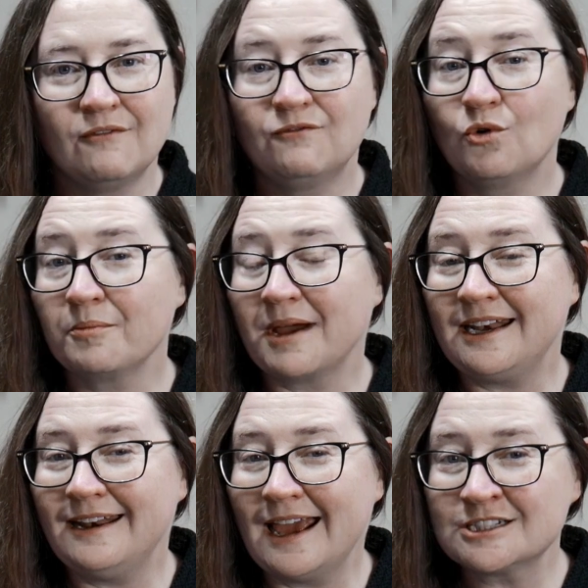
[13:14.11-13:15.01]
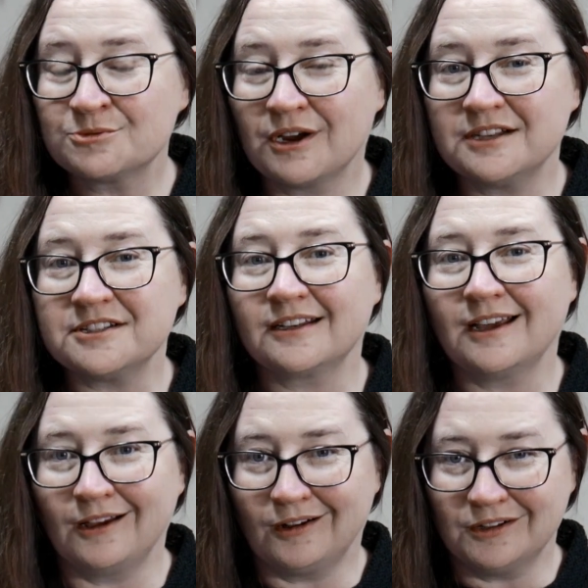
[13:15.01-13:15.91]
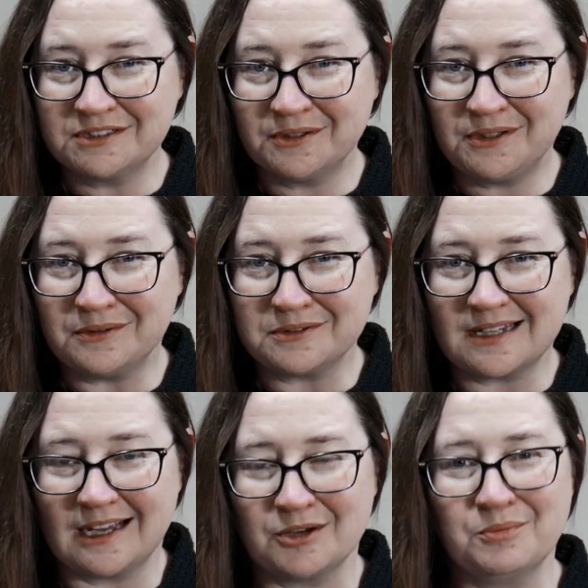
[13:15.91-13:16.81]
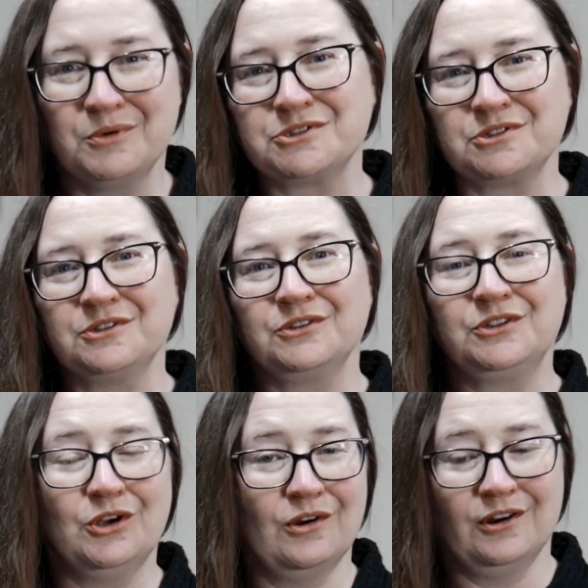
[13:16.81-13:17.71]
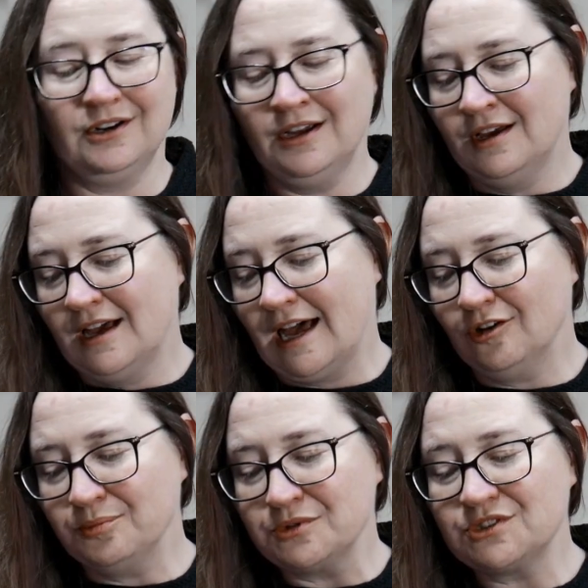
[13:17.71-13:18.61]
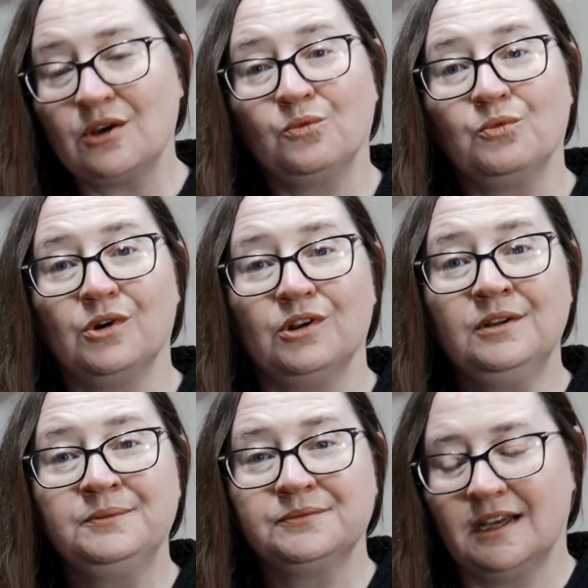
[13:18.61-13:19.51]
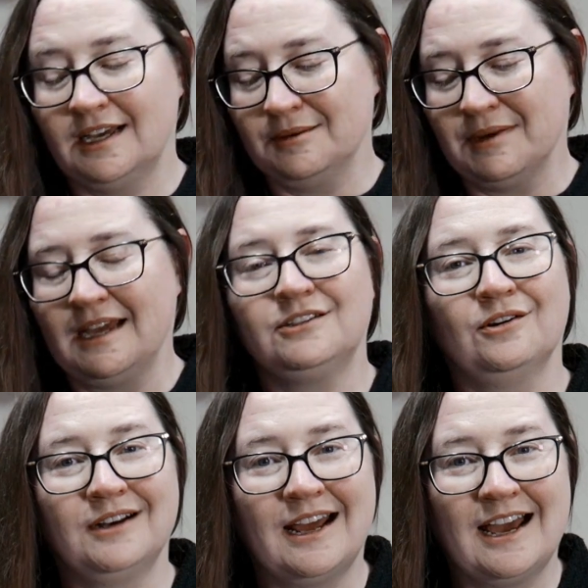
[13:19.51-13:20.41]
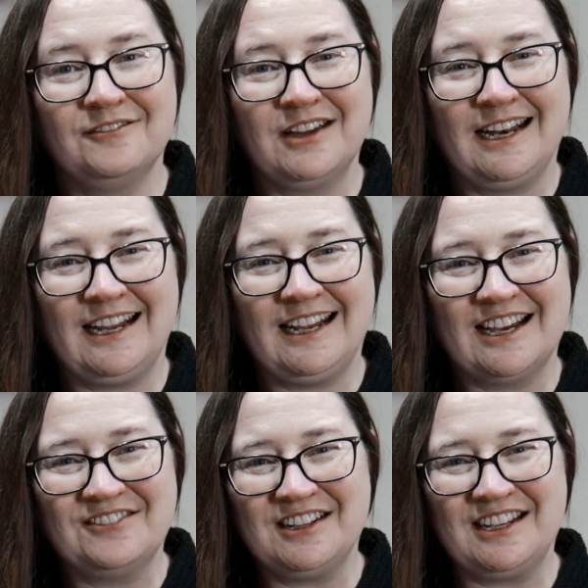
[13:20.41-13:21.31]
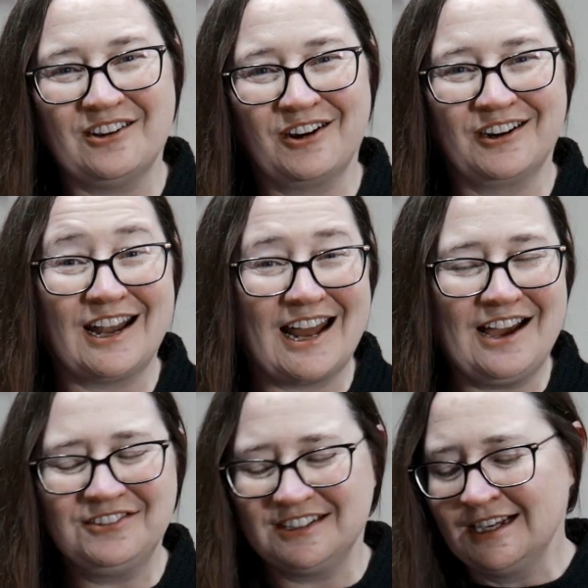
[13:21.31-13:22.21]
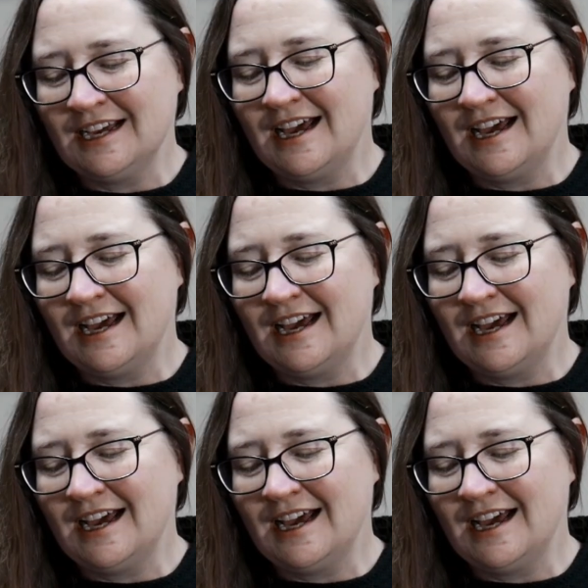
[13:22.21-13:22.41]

For my next project, I also used a commercial yarn, 100% wool. I don't have any of the yarn left.